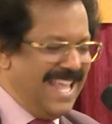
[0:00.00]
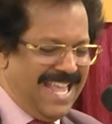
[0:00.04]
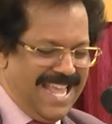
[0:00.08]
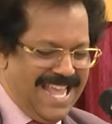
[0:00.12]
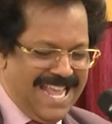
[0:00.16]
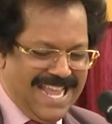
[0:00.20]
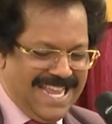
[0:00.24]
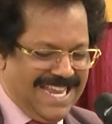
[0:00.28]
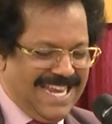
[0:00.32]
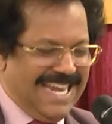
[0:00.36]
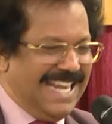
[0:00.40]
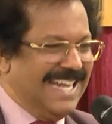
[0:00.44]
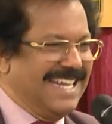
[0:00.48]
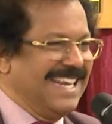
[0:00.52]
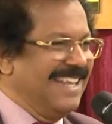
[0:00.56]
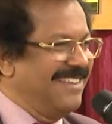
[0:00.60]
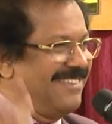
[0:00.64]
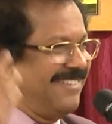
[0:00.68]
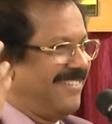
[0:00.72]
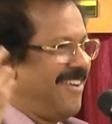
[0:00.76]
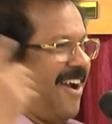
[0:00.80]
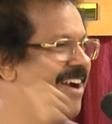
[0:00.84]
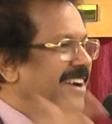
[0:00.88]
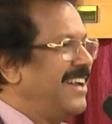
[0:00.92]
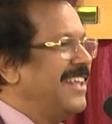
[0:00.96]
it is
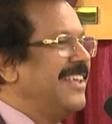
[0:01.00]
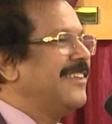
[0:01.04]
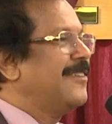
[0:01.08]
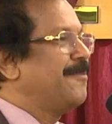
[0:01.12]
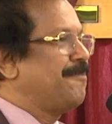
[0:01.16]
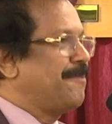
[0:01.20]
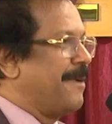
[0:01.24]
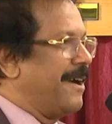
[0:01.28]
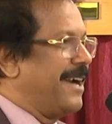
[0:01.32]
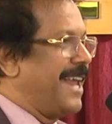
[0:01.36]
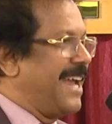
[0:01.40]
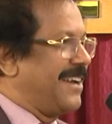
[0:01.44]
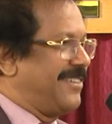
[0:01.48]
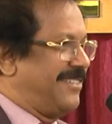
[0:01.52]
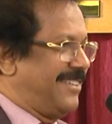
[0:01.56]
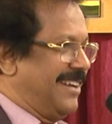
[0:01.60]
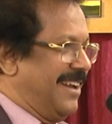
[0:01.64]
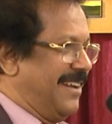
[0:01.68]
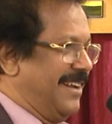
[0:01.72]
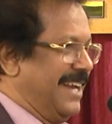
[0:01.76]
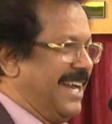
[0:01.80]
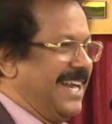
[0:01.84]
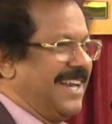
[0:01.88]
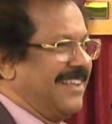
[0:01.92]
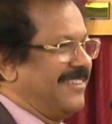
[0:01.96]
not his production.
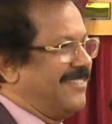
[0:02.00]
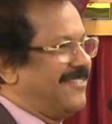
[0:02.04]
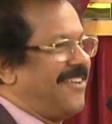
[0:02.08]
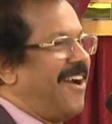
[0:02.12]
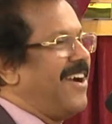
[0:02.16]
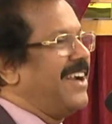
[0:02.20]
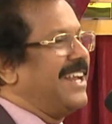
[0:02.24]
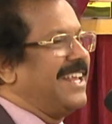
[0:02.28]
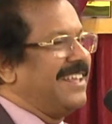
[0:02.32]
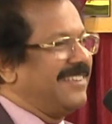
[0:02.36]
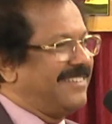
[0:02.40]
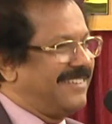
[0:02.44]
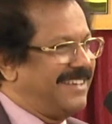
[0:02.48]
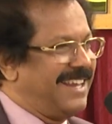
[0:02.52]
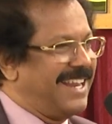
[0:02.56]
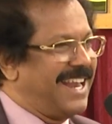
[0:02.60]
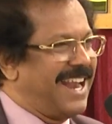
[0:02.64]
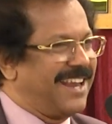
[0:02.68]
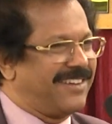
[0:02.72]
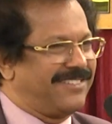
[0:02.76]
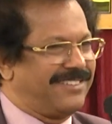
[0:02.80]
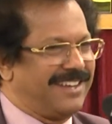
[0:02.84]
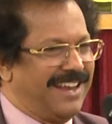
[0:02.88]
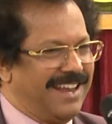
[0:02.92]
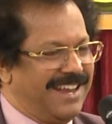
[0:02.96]
It is not his
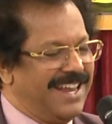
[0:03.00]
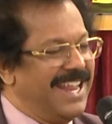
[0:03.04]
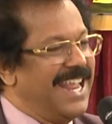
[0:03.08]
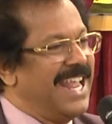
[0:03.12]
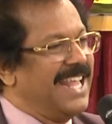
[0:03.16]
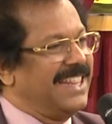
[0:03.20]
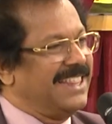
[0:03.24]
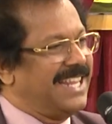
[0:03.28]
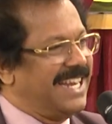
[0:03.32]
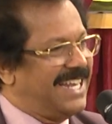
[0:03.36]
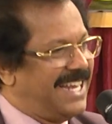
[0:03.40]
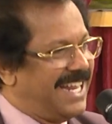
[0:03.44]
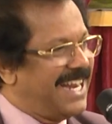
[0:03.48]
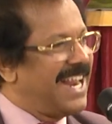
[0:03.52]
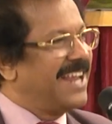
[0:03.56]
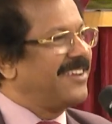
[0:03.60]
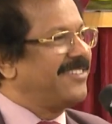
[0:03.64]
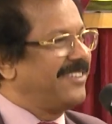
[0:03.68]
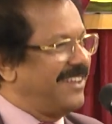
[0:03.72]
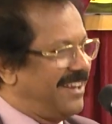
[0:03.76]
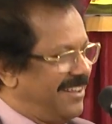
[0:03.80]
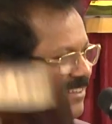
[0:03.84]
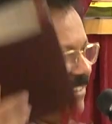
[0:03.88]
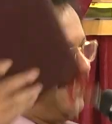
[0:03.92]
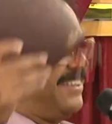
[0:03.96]
direction. The direction
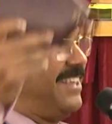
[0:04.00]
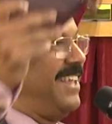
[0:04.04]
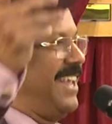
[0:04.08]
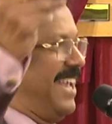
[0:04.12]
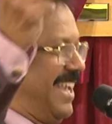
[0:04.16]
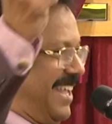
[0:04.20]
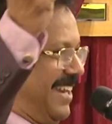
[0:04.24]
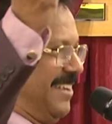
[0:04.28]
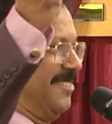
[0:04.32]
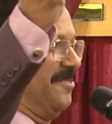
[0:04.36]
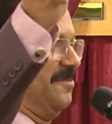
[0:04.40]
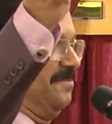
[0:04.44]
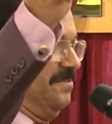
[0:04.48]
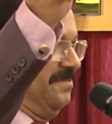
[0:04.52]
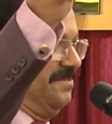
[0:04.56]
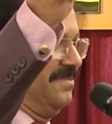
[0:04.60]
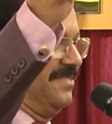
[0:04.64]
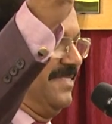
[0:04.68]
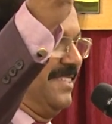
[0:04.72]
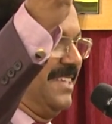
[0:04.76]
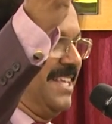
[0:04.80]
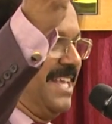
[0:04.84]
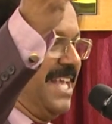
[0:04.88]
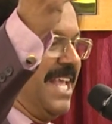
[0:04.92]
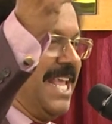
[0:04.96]
is here.
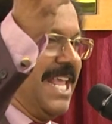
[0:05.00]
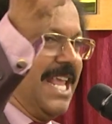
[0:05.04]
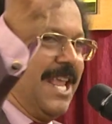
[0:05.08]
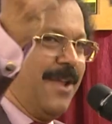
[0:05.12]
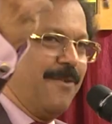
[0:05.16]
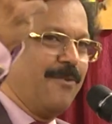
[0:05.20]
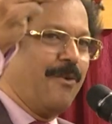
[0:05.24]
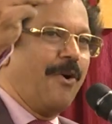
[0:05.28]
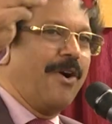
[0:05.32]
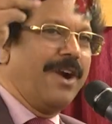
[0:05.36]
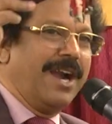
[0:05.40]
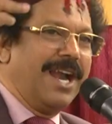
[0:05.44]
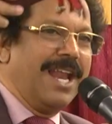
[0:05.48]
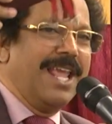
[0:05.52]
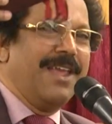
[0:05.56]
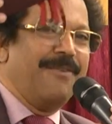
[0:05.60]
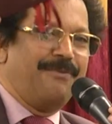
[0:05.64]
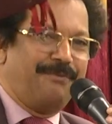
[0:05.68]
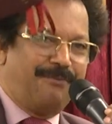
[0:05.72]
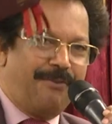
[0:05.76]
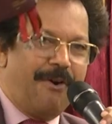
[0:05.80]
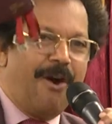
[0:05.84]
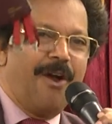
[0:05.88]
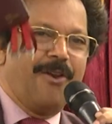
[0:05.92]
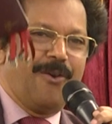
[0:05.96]
He only
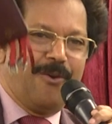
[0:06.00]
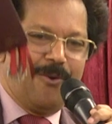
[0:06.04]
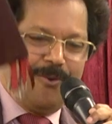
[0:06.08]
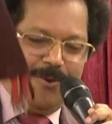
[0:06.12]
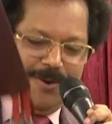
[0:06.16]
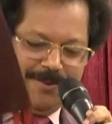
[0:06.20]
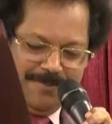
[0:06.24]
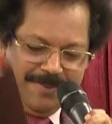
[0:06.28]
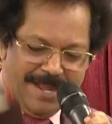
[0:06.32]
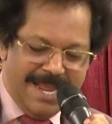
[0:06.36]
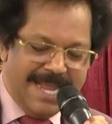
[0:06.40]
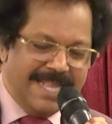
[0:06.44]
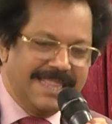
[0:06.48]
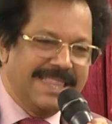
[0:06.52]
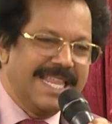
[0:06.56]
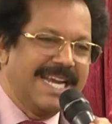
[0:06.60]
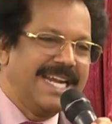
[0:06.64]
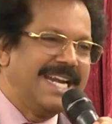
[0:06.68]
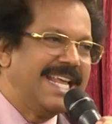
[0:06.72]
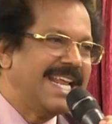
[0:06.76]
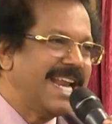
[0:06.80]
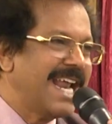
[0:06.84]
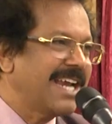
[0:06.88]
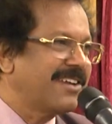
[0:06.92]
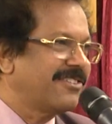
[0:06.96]
followed the
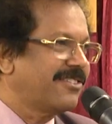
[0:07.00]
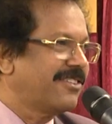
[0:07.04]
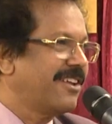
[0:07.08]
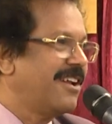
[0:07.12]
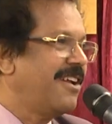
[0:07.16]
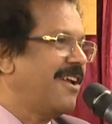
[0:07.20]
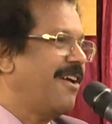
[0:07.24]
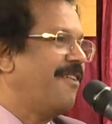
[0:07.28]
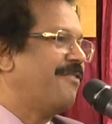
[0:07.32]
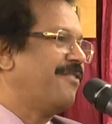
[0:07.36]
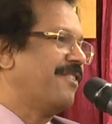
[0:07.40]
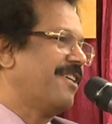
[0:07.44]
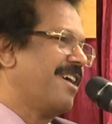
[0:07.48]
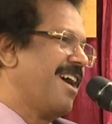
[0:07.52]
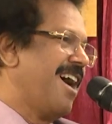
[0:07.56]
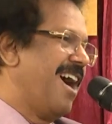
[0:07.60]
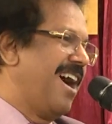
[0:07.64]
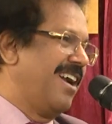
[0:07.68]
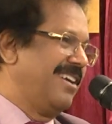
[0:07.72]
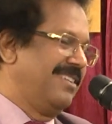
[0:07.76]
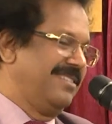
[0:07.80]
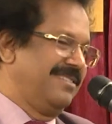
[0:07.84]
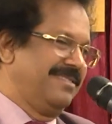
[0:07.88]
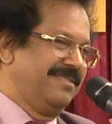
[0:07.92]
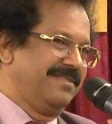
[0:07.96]
direction of God.
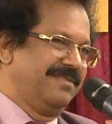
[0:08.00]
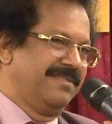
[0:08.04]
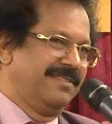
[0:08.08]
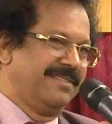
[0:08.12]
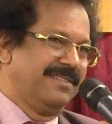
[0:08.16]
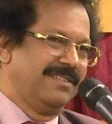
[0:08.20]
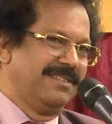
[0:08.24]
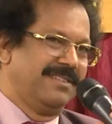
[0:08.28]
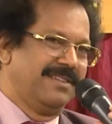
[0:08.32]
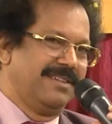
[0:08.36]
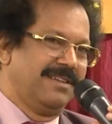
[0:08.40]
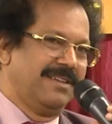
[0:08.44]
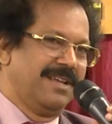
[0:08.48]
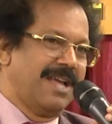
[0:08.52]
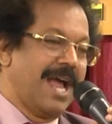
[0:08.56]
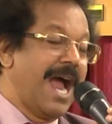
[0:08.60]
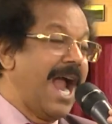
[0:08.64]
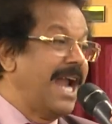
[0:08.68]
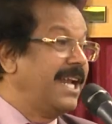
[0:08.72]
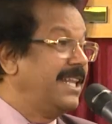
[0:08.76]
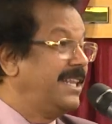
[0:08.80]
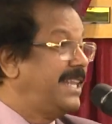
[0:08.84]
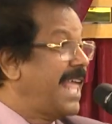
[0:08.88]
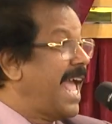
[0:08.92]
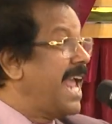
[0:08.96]

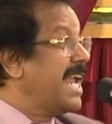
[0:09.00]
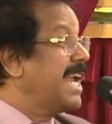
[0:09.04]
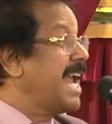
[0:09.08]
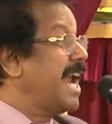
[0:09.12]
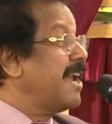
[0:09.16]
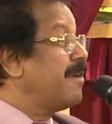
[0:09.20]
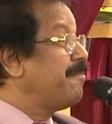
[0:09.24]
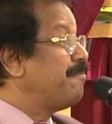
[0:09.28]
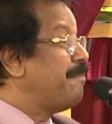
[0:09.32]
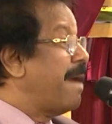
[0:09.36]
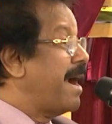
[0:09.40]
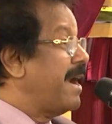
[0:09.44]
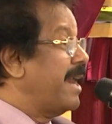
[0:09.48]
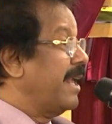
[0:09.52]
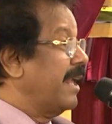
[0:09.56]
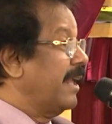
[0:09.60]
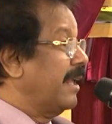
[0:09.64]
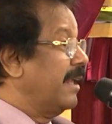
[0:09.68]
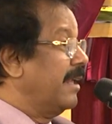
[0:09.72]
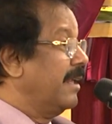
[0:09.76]
And they get money.